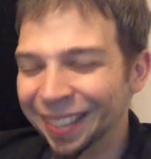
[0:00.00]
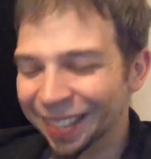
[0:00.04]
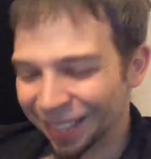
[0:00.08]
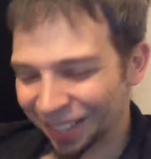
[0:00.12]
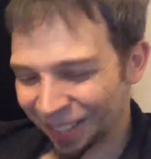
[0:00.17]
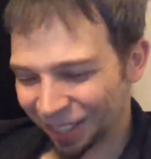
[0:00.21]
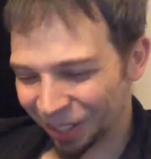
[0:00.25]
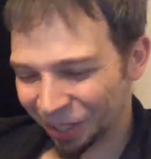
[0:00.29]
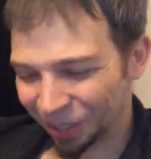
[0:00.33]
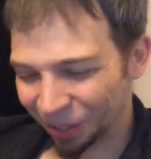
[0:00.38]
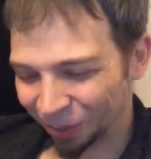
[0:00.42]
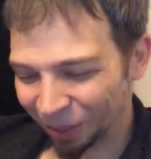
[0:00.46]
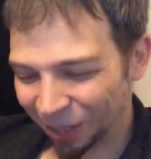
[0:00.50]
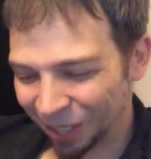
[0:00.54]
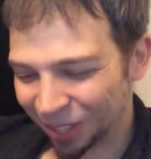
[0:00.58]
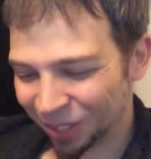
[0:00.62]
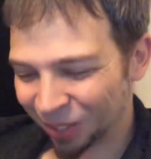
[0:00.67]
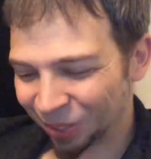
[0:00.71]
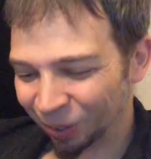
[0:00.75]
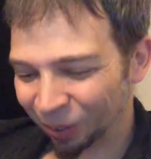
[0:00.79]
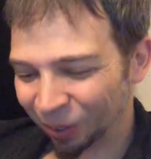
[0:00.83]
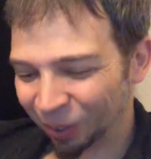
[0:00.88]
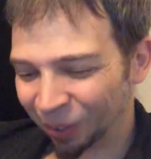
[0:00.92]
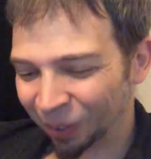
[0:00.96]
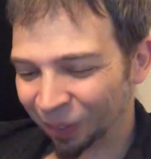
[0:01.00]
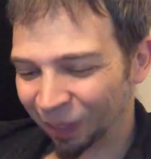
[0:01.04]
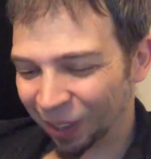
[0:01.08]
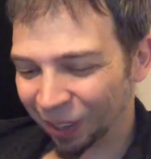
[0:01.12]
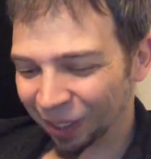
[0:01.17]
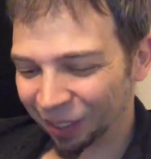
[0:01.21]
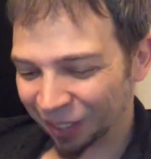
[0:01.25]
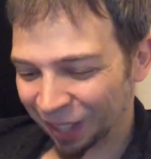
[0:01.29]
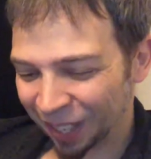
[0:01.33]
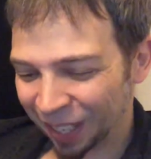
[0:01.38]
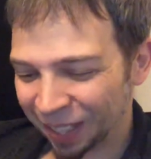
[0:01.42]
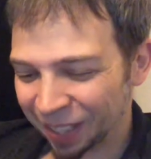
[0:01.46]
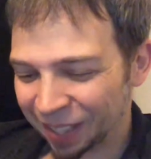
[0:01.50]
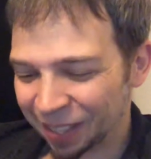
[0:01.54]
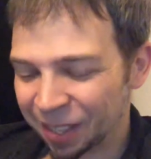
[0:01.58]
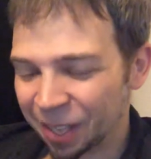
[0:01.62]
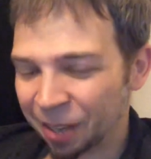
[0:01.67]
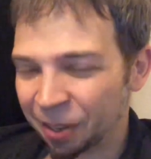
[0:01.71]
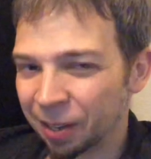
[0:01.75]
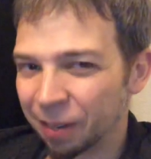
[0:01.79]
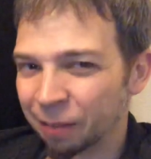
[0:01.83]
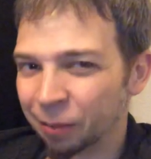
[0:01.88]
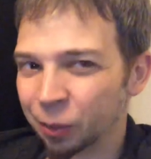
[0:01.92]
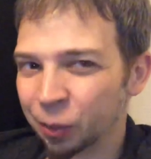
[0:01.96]
such a great story where like
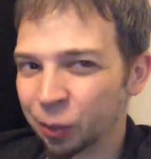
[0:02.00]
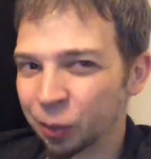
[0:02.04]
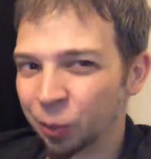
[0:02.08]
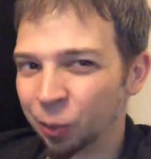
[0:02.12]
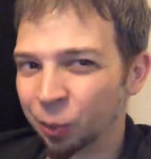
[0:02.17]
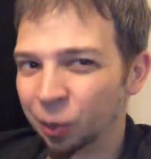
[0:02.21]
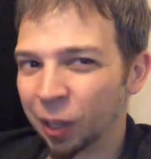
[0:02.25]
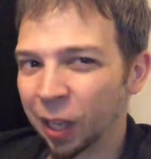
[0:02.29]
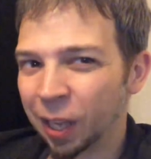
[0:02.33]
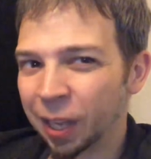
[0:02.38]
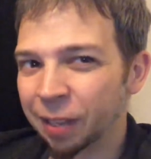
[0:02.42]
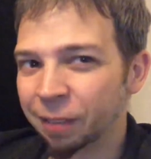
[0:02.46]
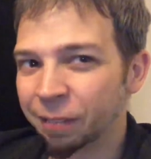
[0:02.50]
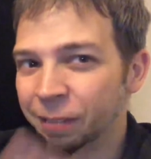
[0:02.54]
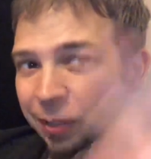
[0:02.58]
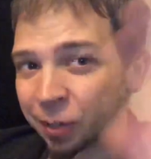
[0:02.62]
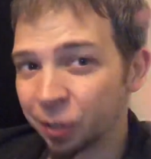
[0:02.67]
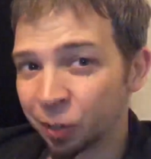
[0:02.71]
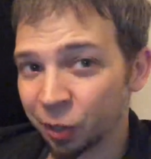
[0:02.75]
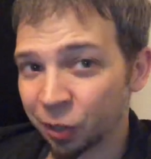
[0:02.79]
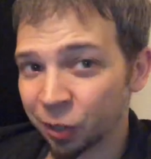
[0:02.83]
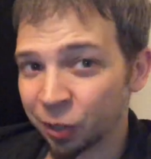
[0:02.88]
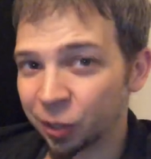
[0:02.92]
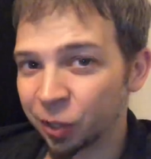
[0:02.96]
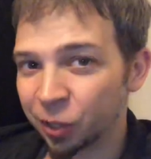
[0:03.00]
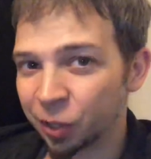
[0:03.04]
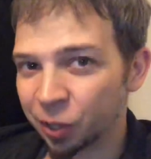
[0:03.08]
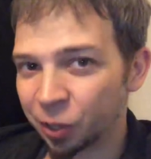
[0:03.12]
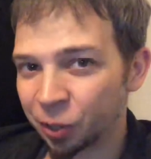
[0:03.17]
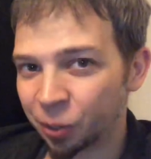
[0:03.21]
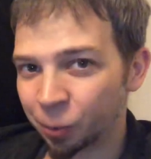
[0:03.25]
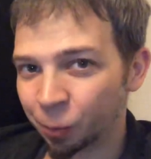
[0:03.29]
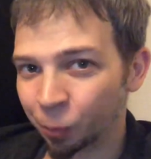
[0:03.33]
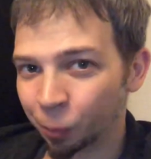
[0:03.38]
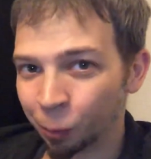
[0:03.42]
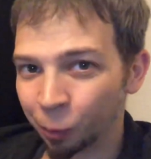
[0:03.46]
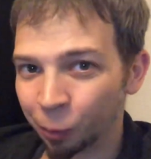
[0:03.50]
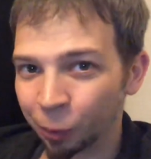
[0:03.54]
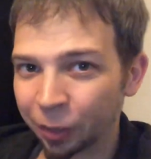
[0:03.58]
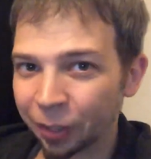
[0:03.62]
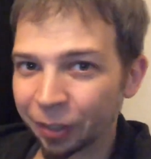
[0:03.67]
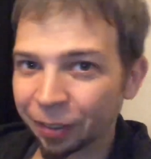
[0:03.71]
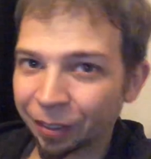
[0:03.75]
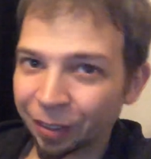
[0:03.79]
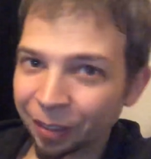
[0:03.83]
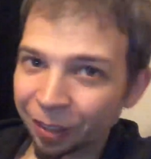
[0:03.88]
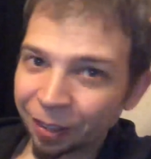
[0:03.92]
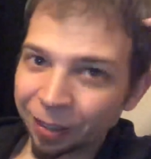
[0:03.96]
Daredevil's whole life is just
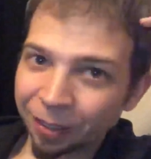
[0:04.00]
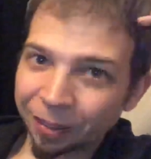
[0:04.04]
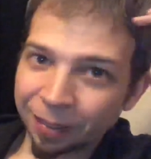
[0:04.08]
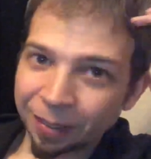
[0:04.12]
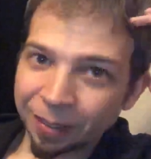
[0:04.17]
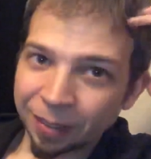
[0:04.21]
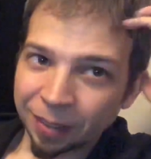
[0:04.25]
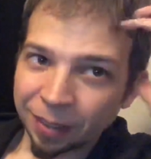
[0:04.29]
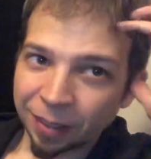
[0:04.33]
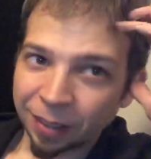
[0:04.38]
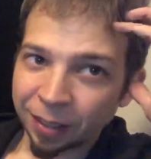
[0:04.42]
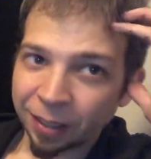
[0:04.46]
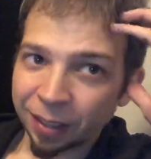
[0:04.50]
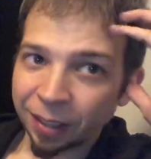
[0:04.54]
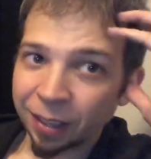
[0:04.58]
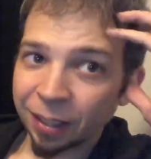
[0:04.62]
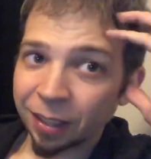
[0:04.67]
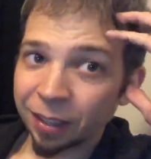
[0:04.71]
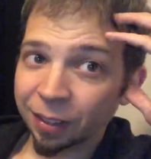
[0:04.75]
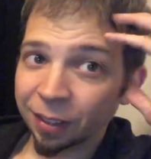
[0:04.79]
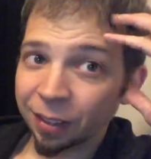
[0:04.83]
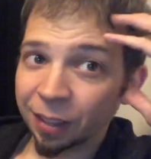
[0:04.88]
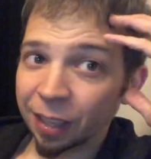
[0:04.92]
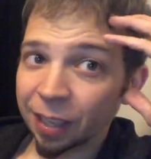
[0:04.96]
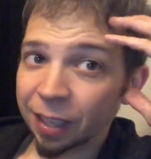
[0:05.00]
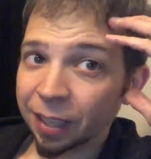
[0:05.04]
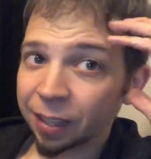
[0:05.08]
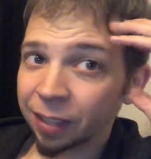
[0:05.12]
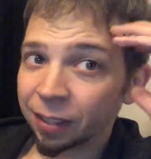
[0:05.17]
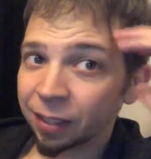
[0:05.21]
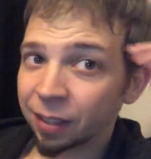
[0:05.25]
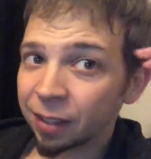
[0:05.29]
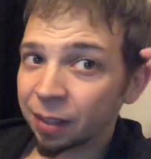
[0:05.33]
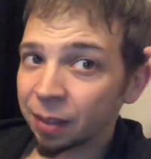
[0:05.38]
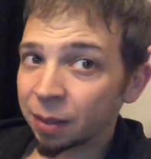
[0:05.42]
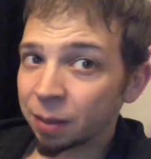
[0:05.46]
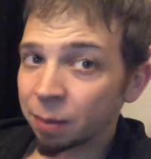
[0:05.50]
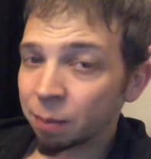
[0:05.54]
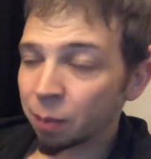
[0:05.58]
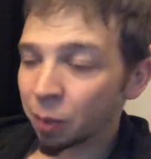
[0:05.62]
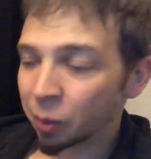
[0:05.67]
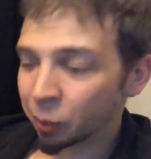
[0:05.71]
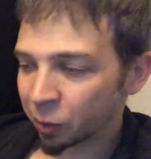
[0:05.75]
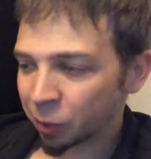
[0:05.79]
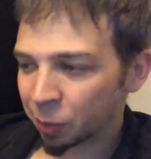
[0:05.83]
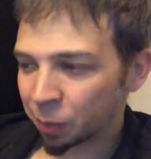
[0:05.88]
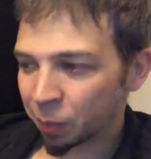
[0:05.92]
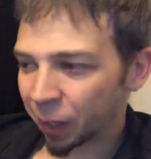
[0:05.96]
destroyed in like the
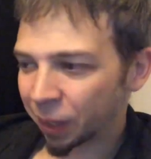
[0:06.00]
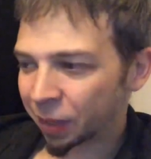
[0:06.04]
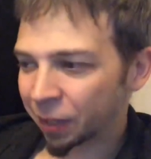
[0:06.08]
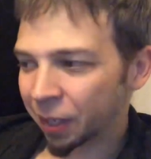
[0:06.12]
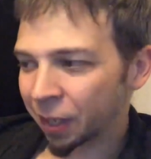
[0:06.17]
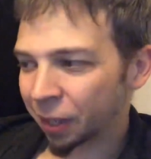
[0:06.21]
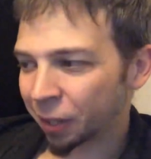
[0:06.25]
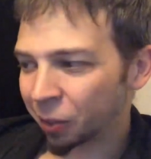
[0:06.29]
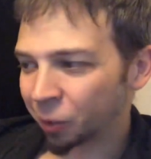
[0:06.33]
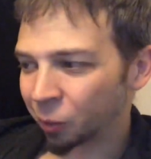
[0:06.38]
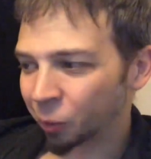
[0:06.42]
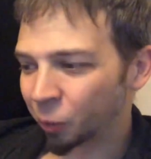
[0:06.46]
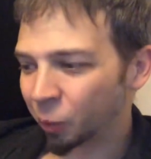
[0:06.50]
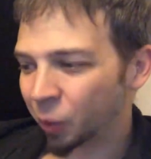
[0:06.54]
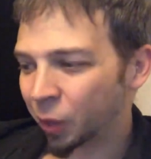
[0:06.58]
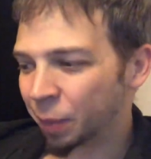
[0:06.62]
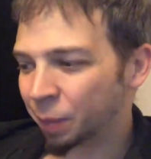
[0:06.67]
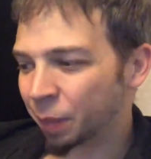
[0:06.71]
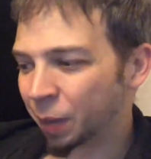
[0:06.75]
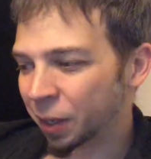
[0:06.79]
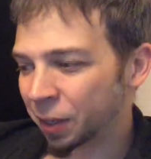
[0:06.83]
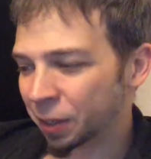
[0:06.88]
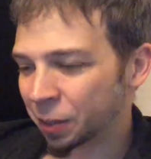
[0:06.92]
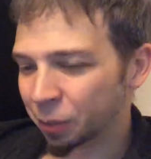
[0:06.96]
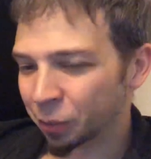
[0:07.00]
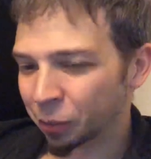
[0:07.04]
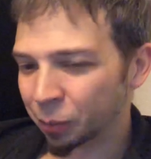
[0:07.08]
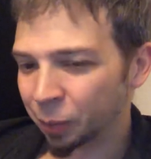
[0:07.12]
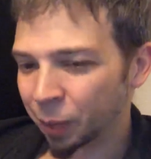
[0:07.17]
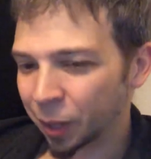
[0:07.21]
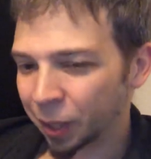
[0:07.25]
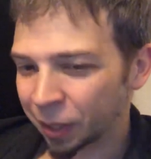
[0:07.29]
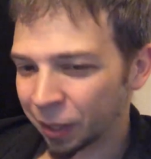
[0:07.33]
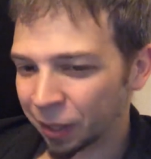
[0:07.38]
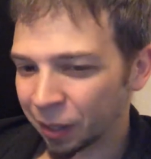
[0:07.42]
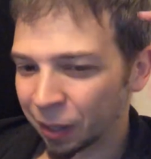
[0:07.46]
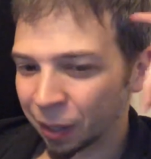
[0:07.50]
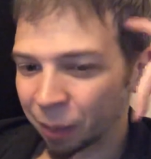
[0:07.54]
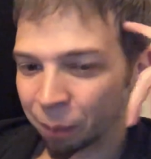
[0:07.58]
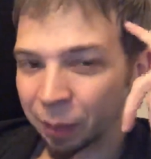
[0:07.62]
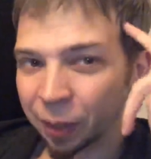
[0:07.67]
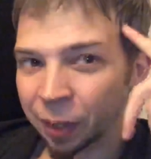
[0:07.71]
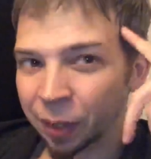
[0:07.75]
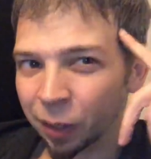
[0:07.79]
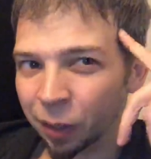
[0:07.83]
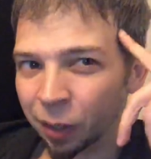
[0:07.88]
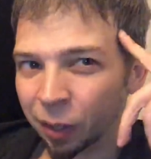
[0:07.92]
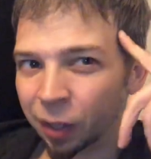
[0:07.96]
most spectacular way possible by the
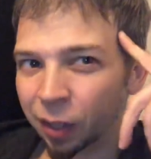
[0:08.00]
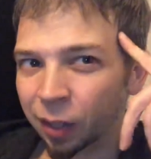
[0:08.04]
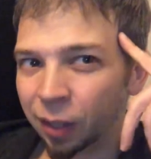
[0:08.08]
Kingpin.